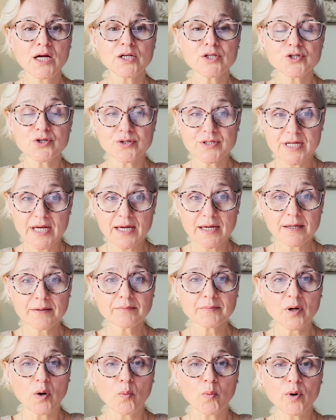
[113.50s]
Today,
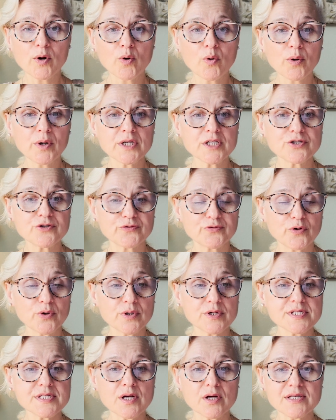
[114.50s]
we're going to
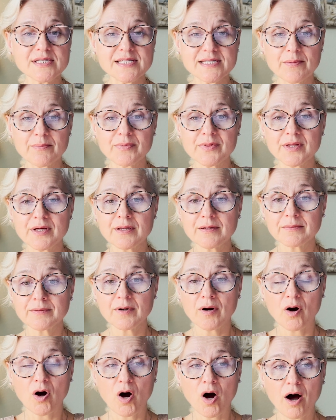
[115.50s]
focus on something
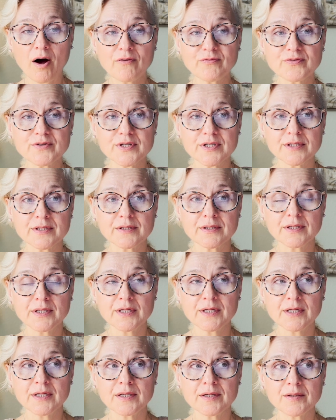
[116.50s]
often
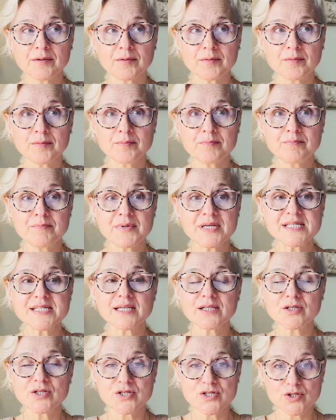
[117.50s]

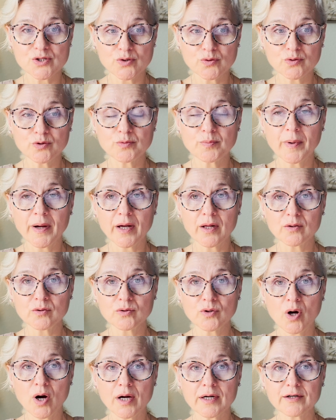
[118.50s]
misunderstood by a
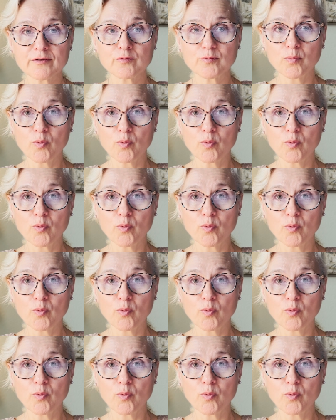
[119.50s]
lot of